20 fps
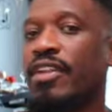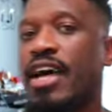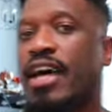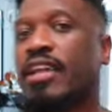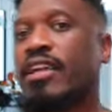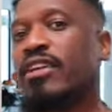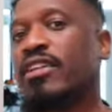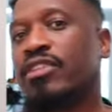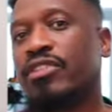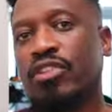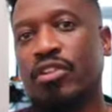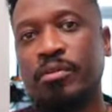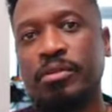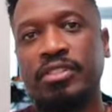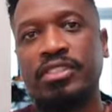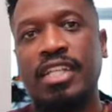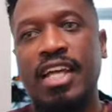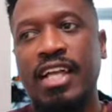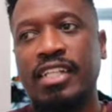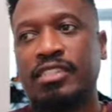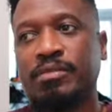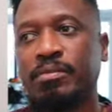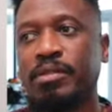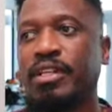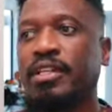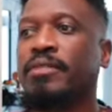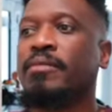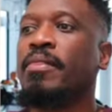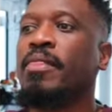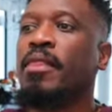lot of other thermostats,
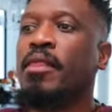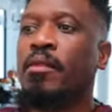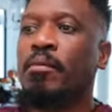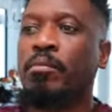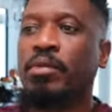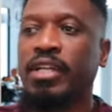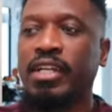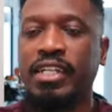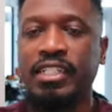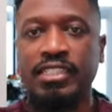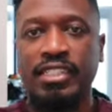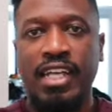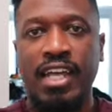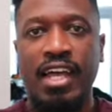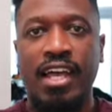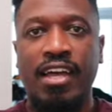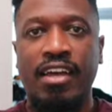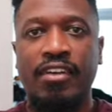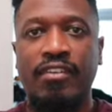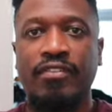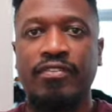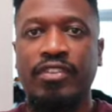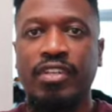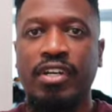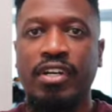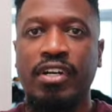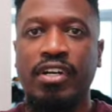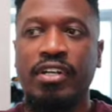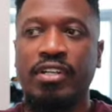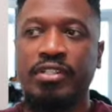but because I have
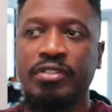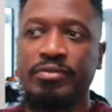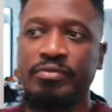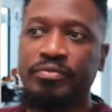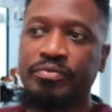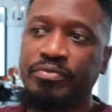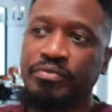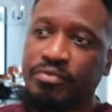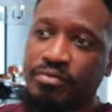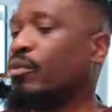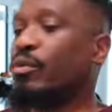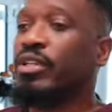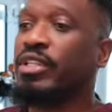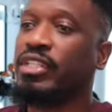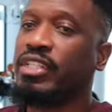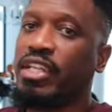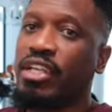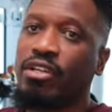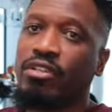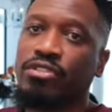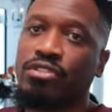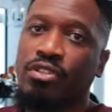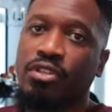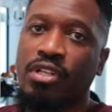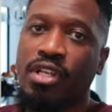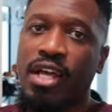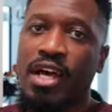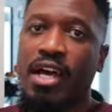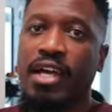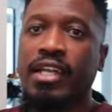the Yale door
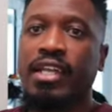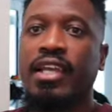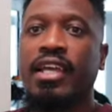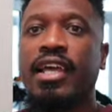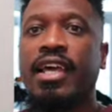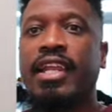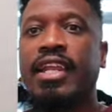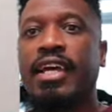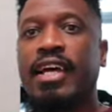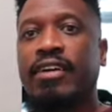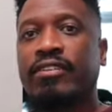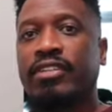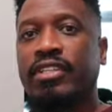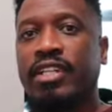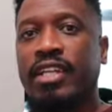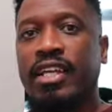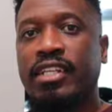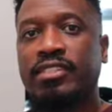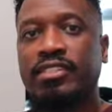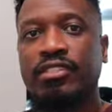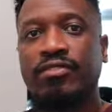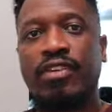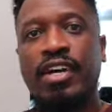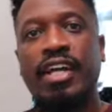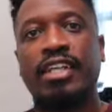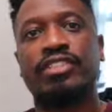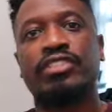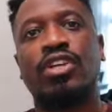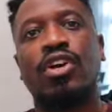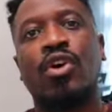lock and I have the Nest
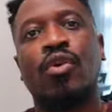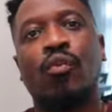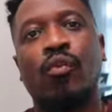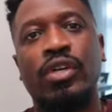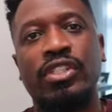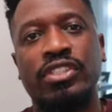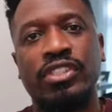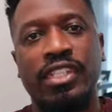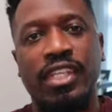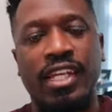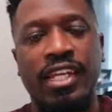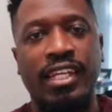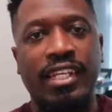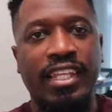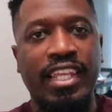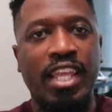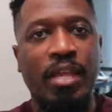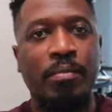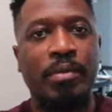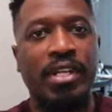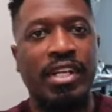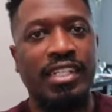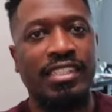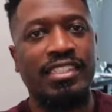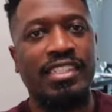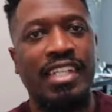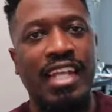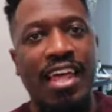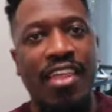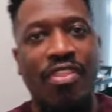device, once again, keeping
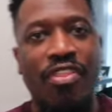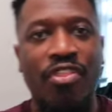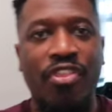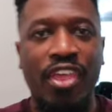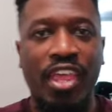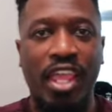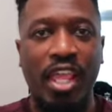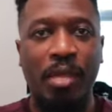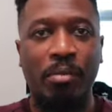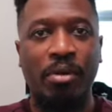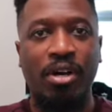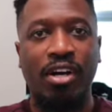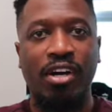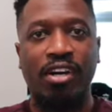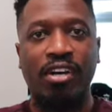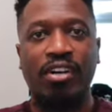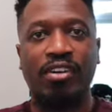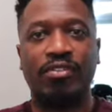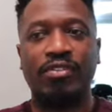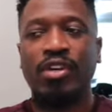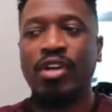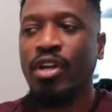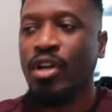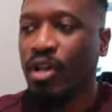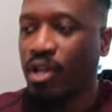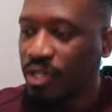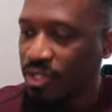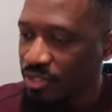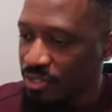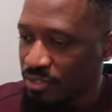into that theme of
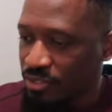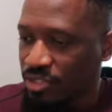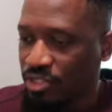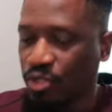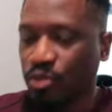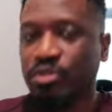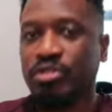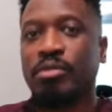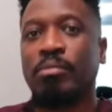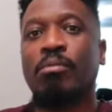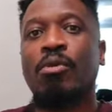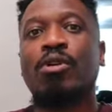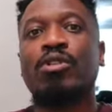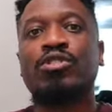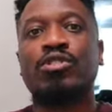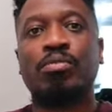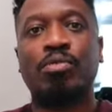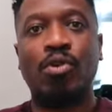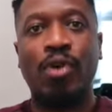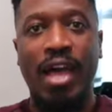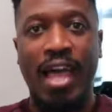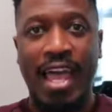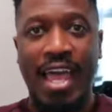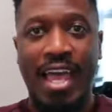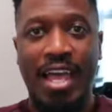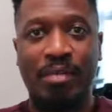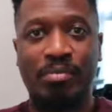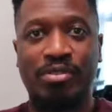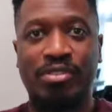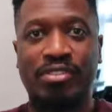using multiple
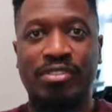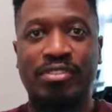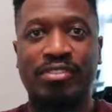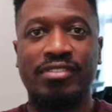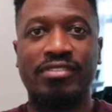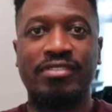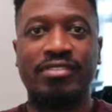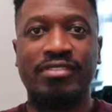apps